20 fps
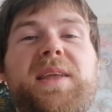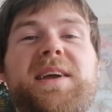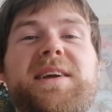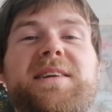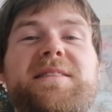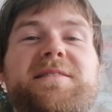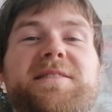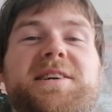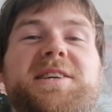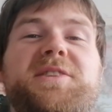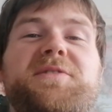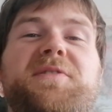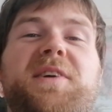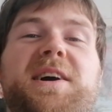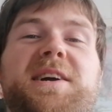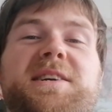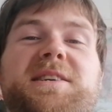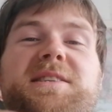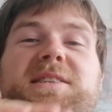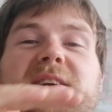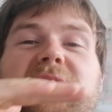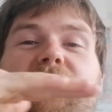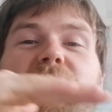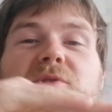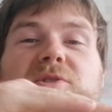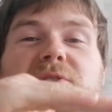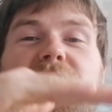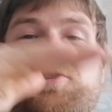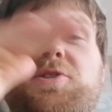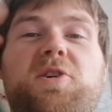in this phase it
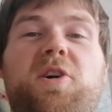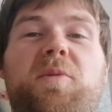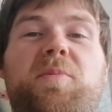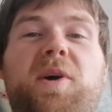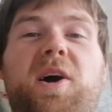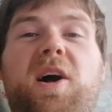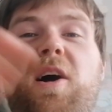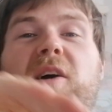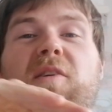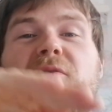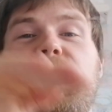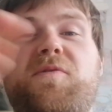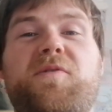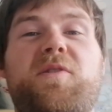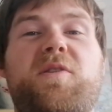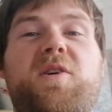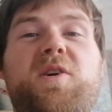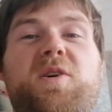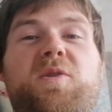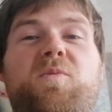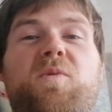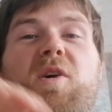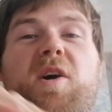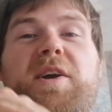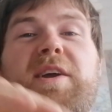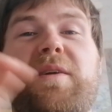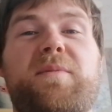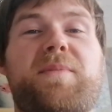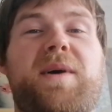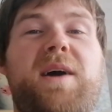was a top half
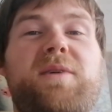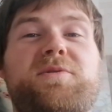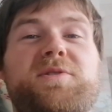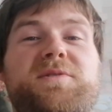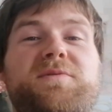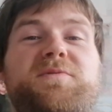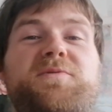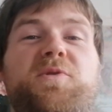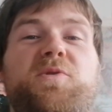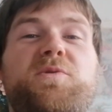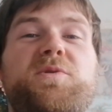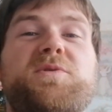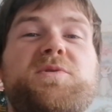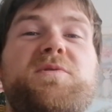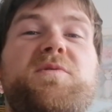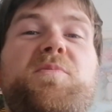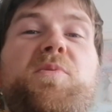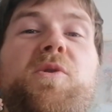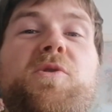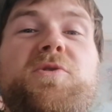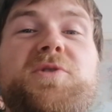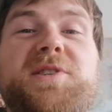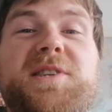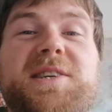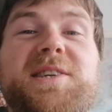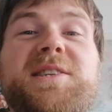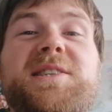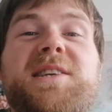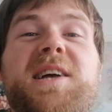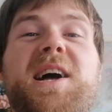working backwards and forwards with
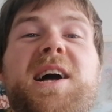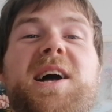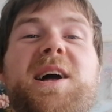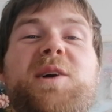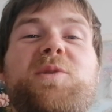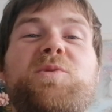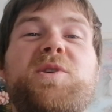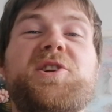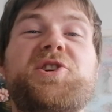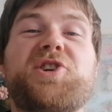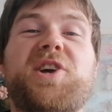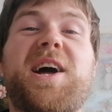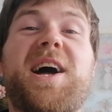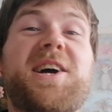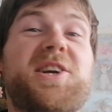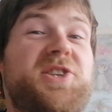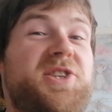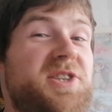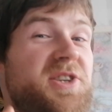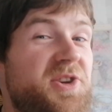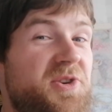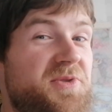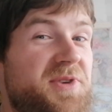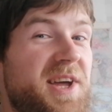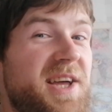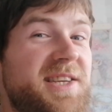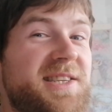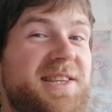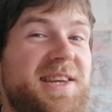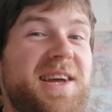pauses, which, as you
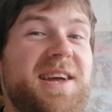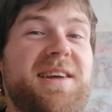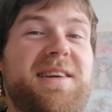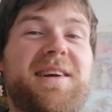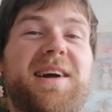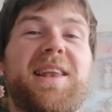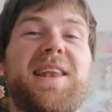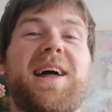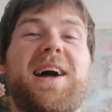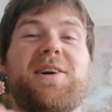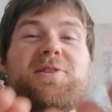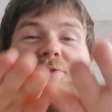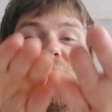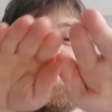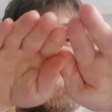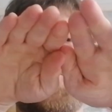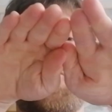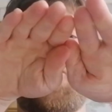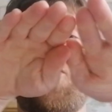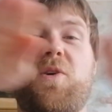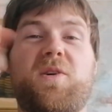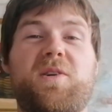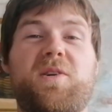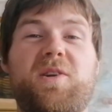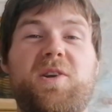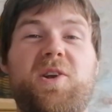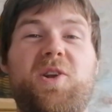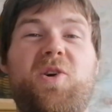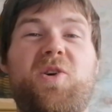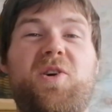guessed it, allows for
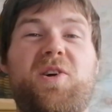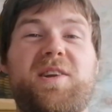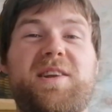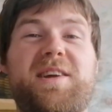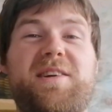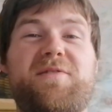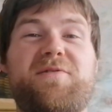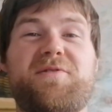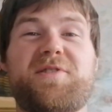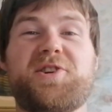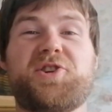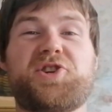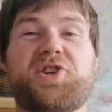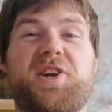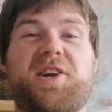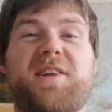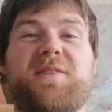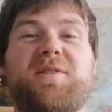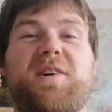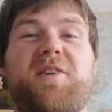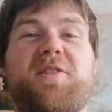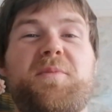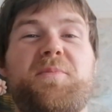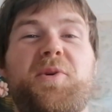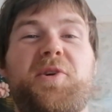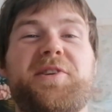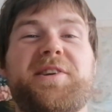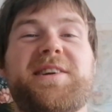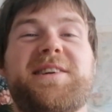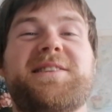longer leverage at the
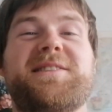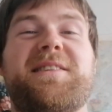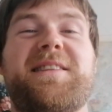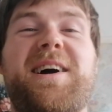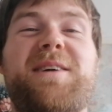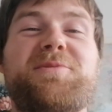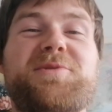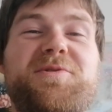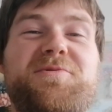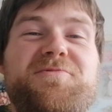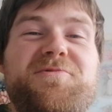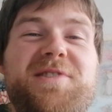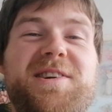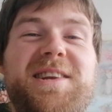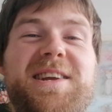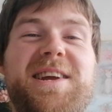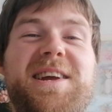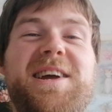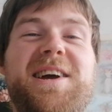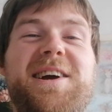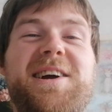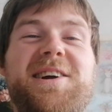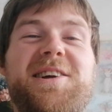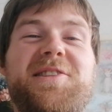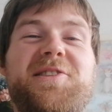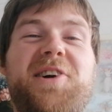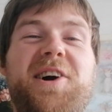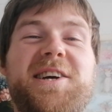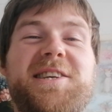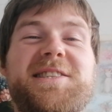body. So that was a really
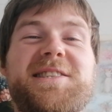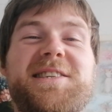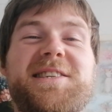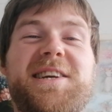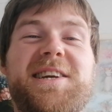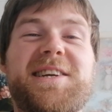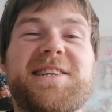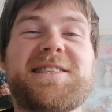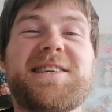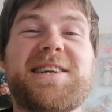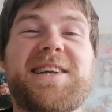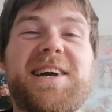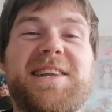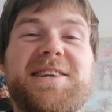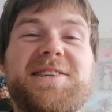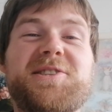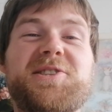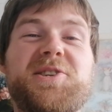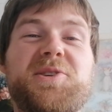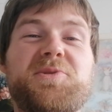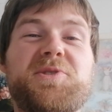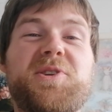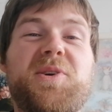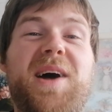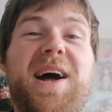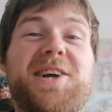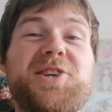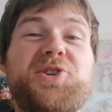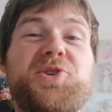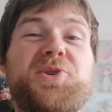nice thing to get into. So
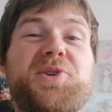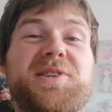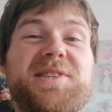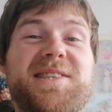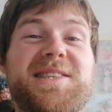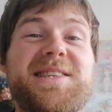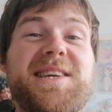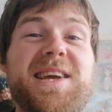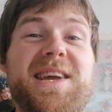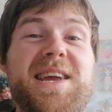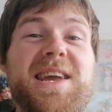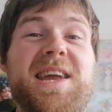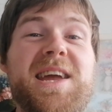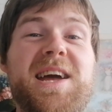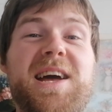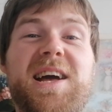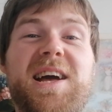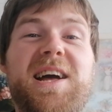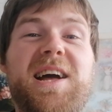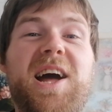as you can see,